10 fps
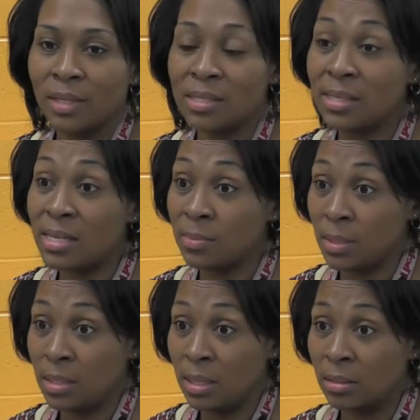
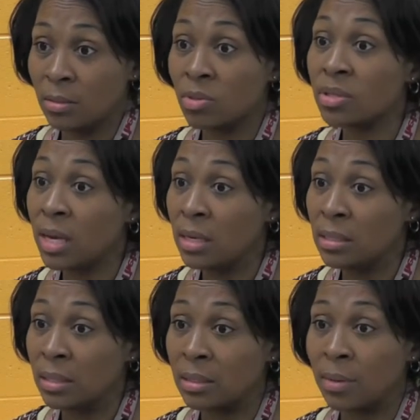assessment test, or a state
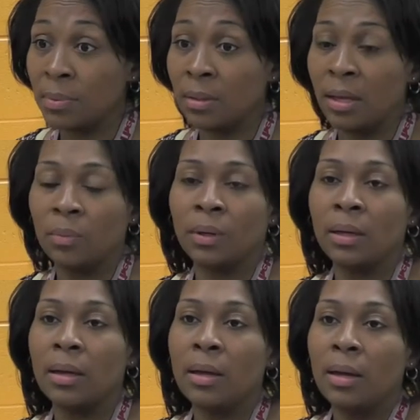test, I'll put it that
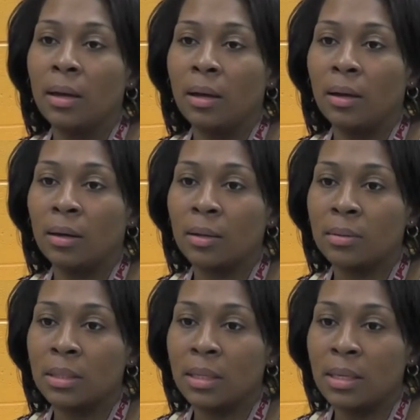way,
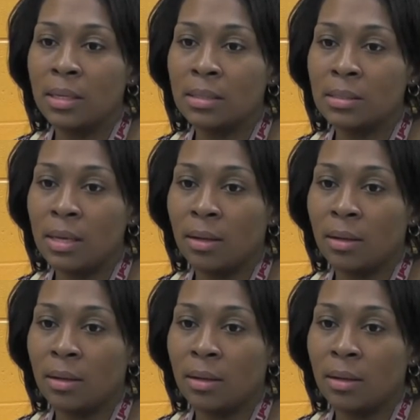the kids